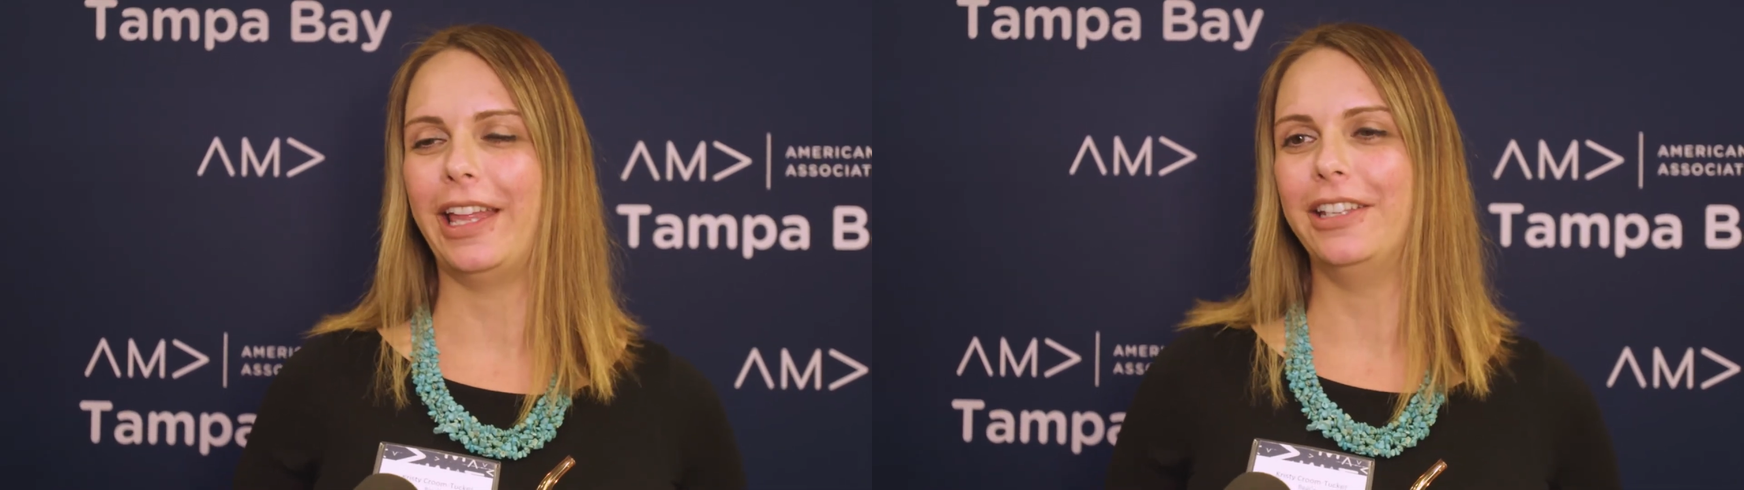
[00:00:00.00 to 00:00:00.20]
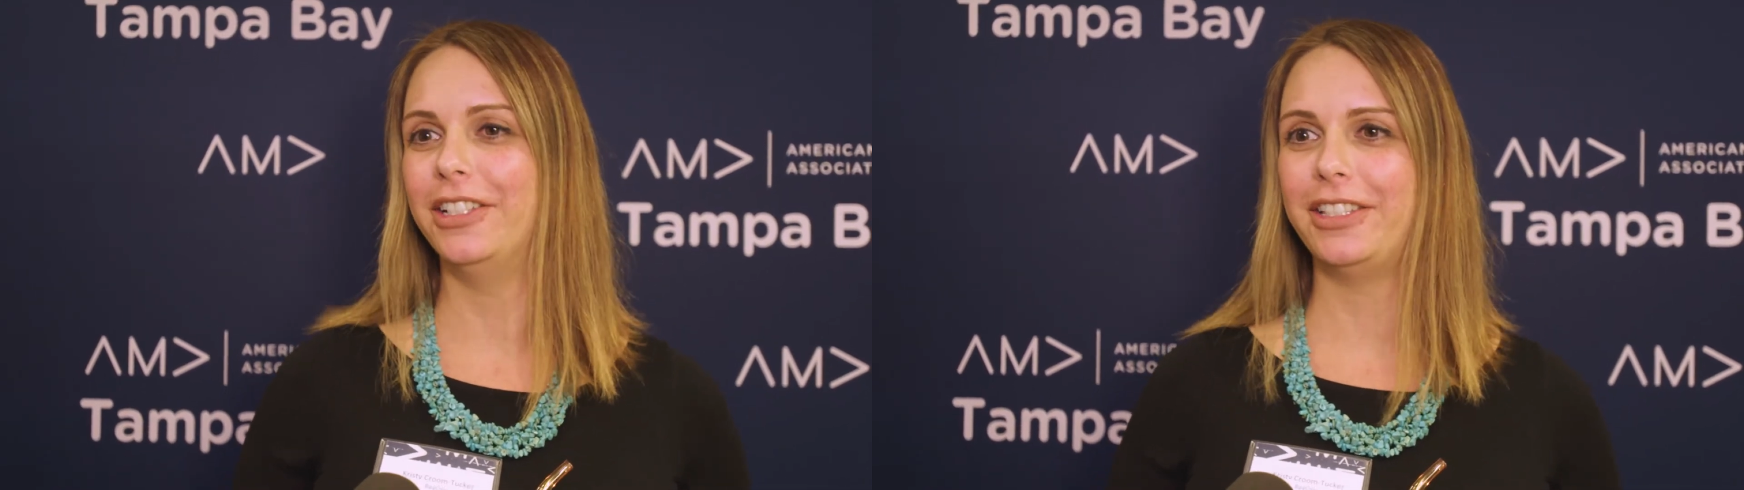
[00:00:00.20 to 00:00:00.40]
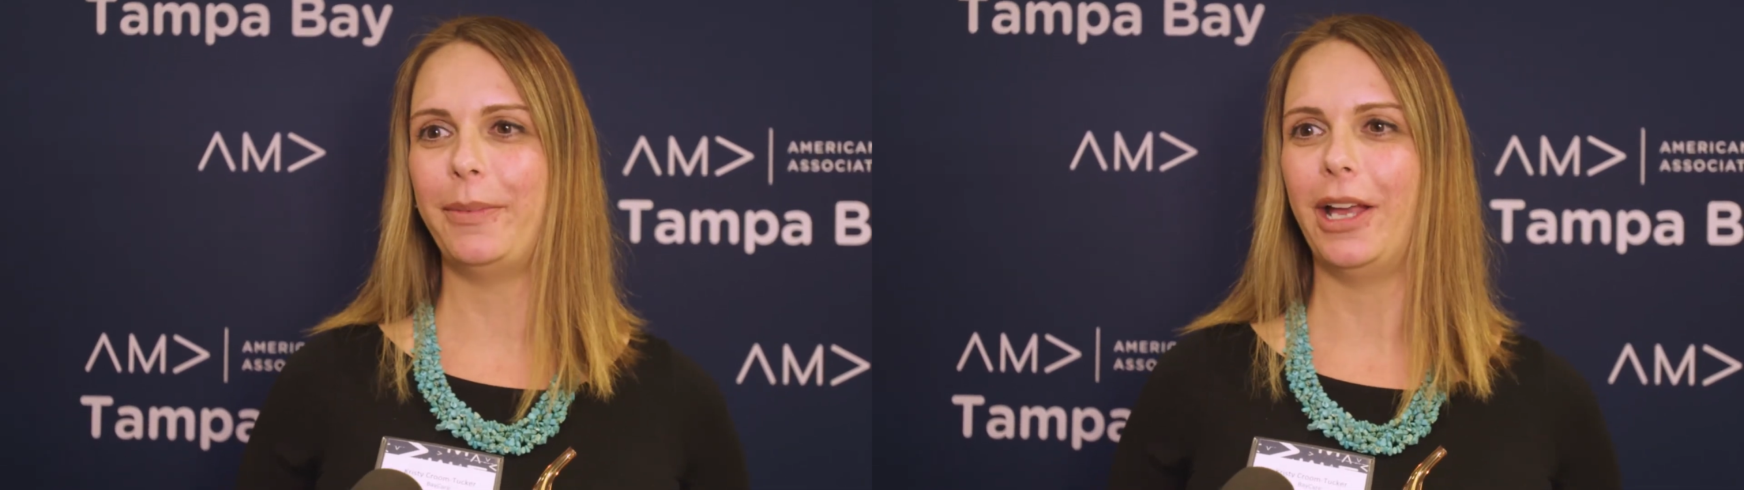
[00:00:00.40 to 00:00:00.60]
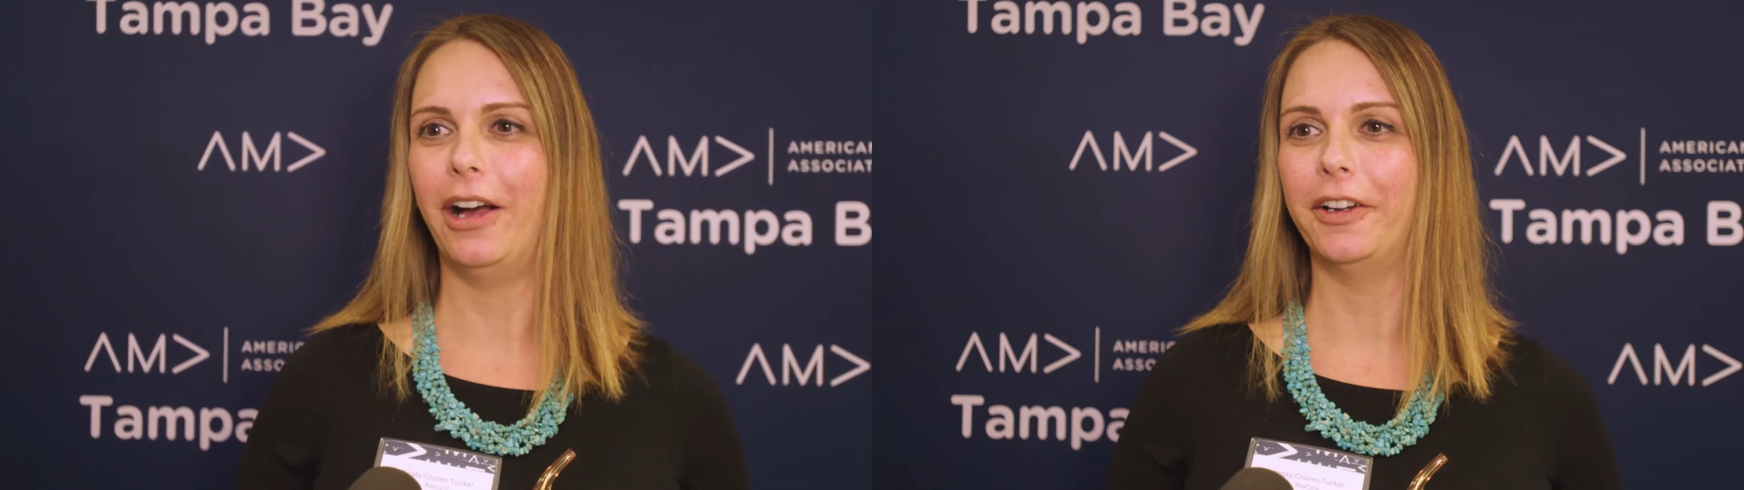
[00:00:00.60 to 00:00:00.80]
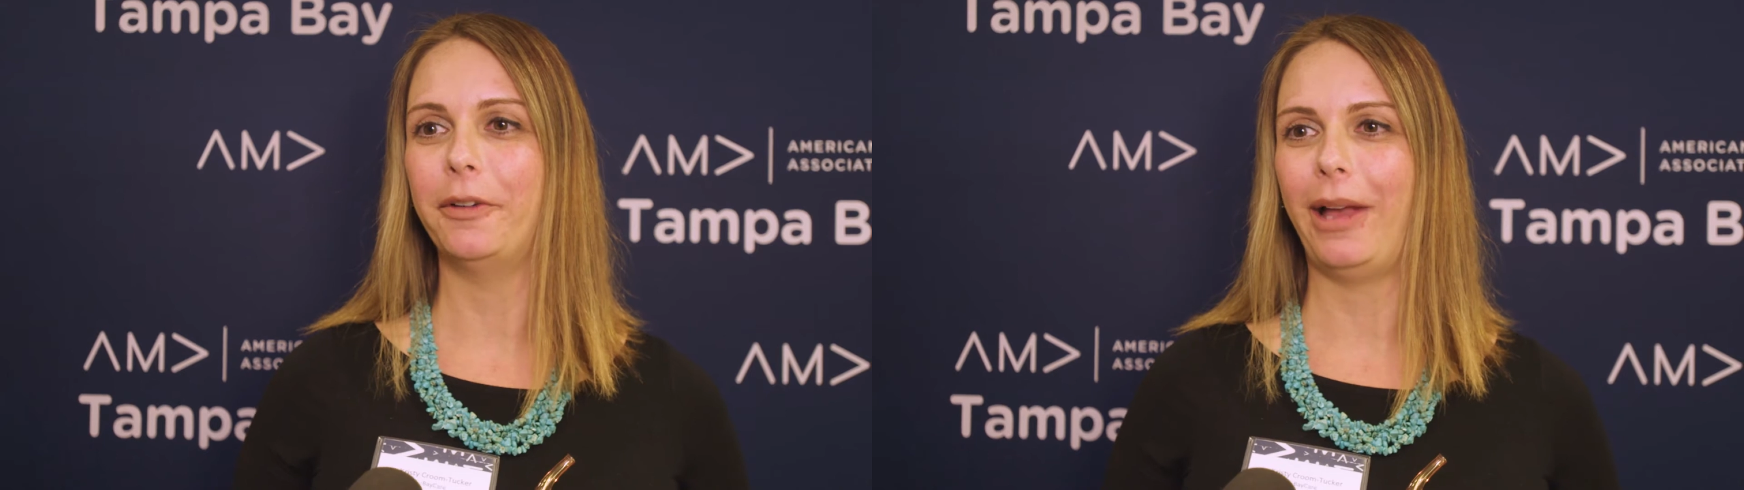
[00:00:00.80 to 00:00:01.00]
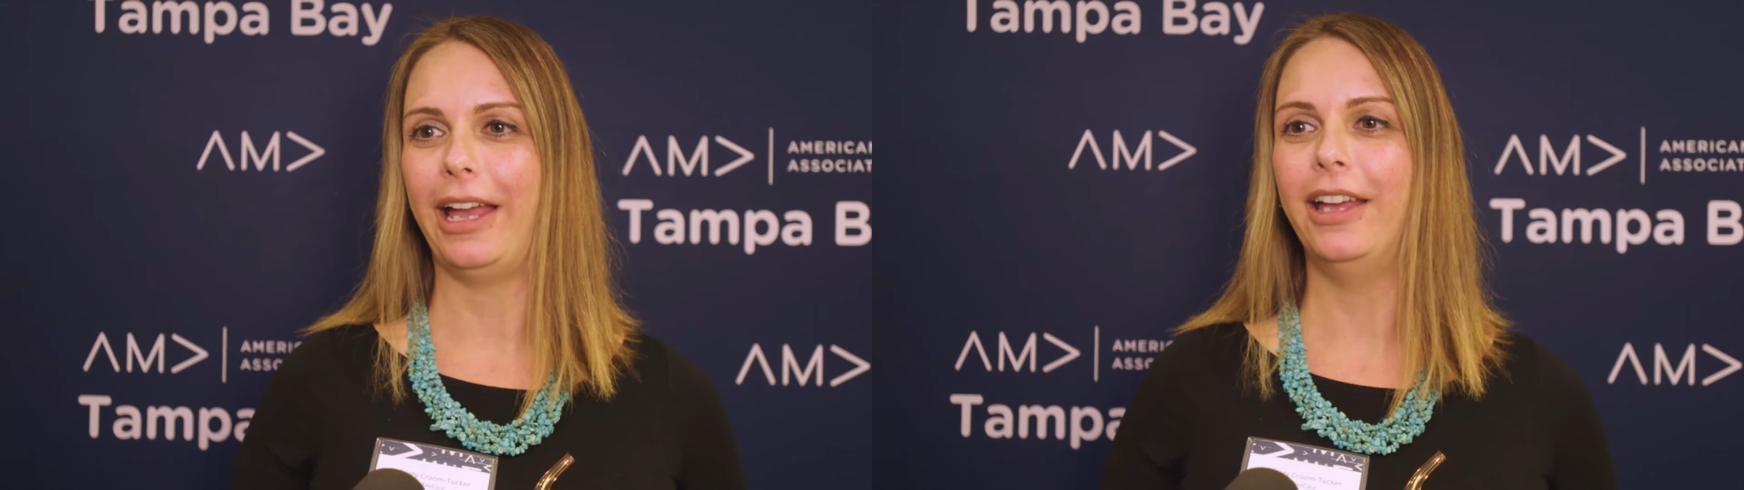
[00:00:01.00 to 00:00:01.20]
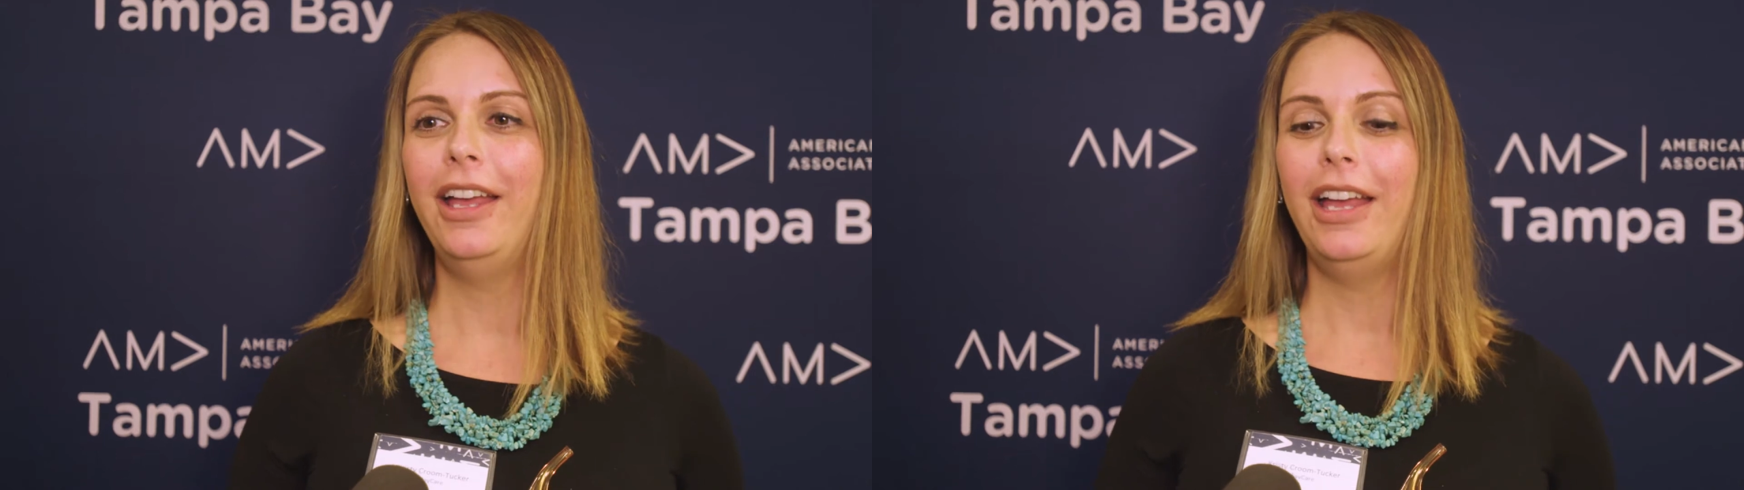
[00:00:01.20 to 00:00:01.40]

and then just to be honored by